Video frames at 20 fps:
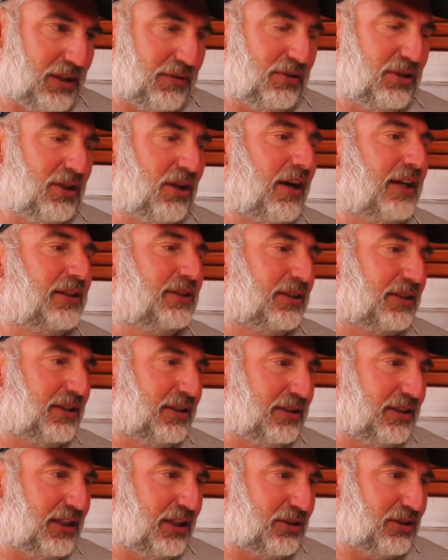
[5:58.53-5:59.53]
lighter
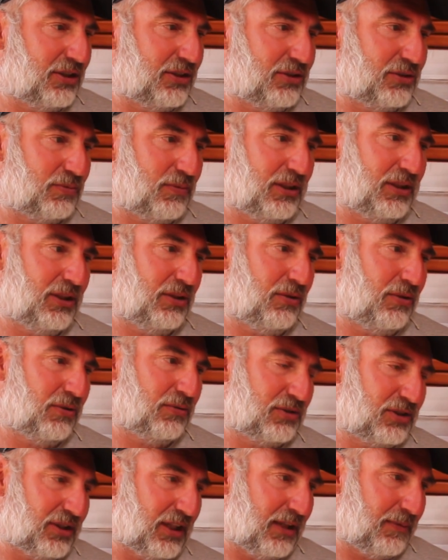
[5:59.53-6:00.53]
conditions, when you're
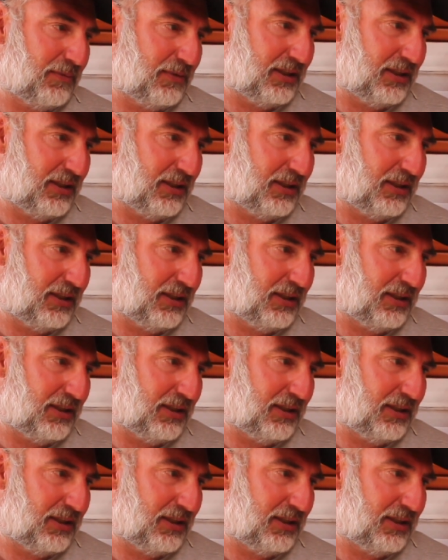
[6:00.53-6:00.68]
not sailing